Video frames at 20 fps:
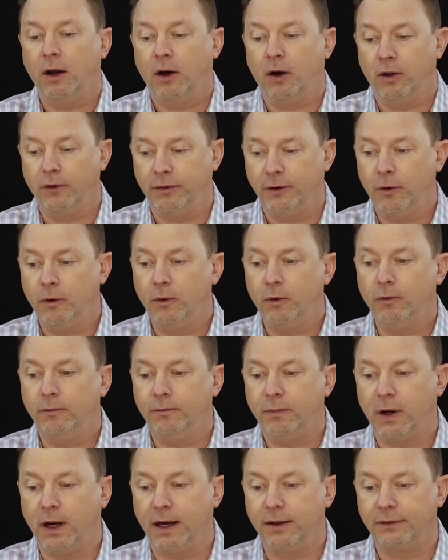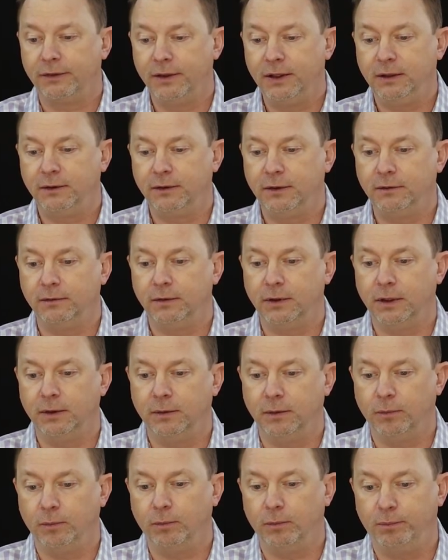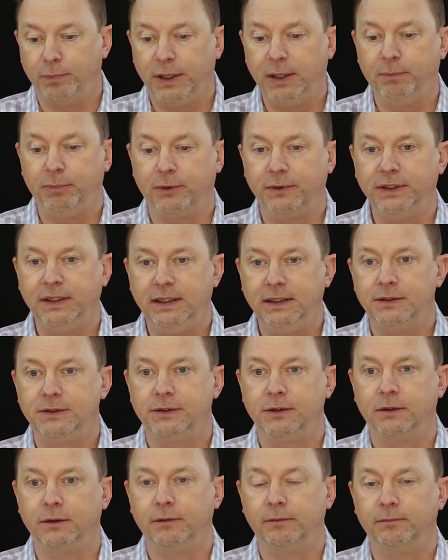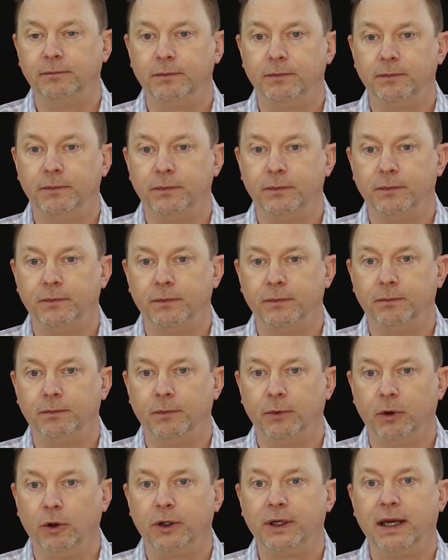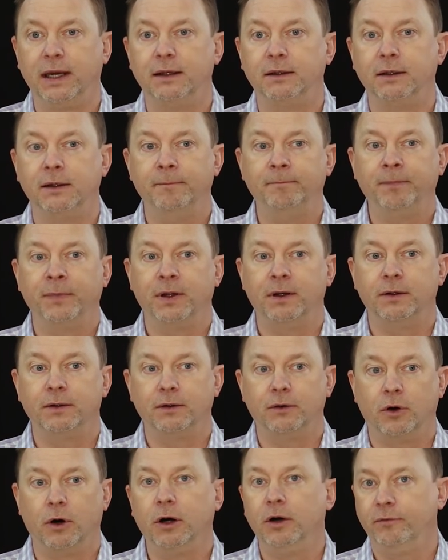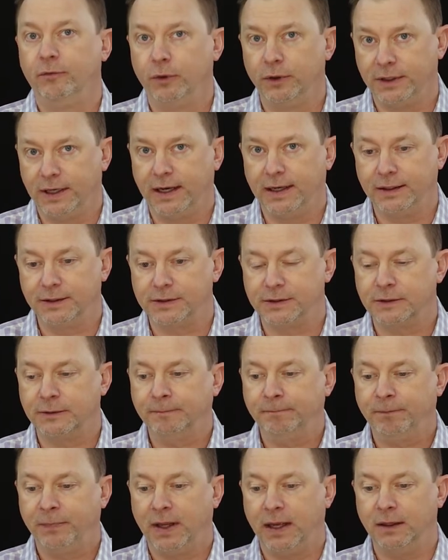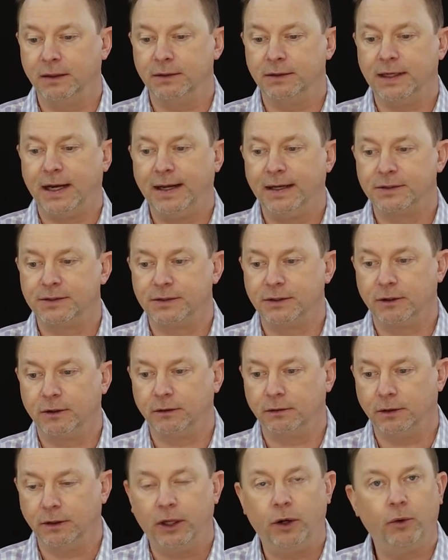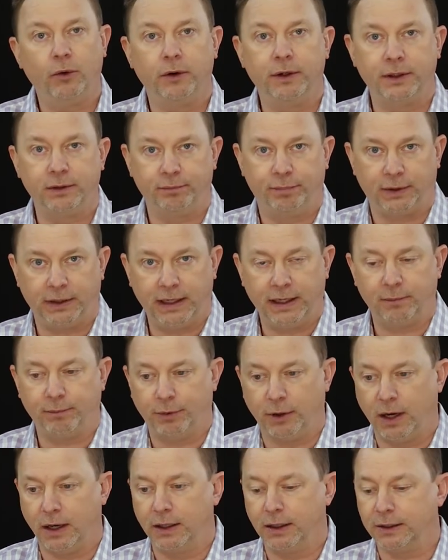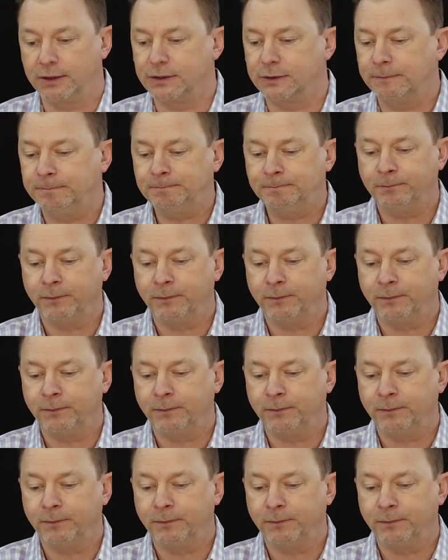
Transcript: although I think that people need to look at carnivore diets and diets that are lower in plant products.